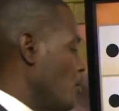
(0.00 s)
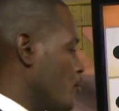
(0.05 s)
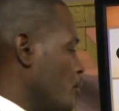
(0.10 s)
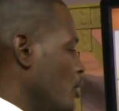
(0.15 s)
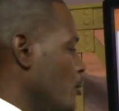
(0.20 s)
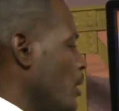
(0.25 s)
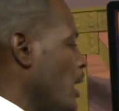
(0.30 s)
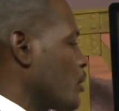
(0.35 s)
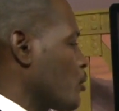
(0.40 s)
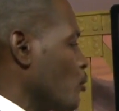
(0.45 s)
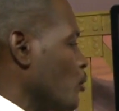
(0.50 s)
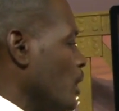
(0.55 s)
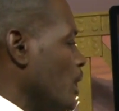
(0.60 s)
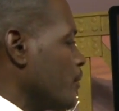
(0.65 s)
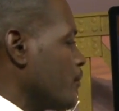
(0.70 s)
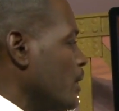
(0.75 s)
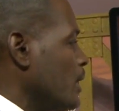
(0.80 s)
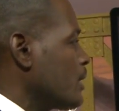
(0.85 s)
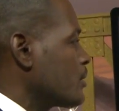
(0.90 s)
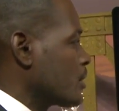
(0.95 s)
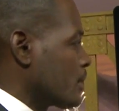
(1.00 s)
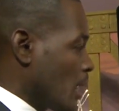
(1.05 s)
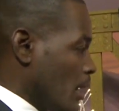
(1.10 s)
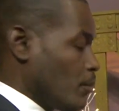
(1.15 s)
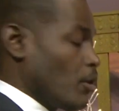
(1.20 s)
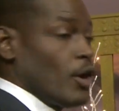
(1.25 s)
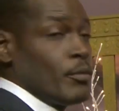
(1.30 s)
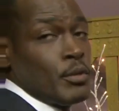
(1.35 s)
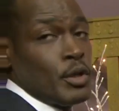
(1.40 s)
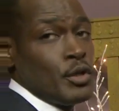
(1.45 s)
for the microwave to come
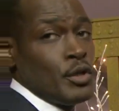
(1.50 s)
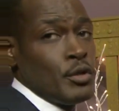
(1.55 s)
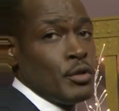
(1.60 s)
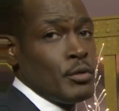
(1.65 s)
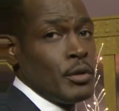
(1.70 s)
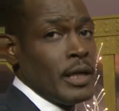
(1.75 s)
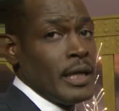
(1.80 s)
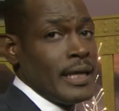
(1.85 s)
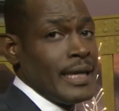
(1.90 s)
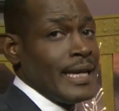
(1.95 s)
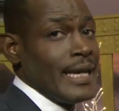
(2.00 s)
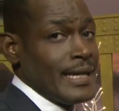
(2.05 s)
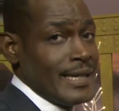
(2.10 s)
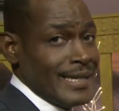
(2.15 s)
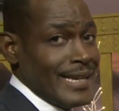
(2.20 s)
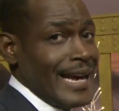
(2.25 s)
home to you in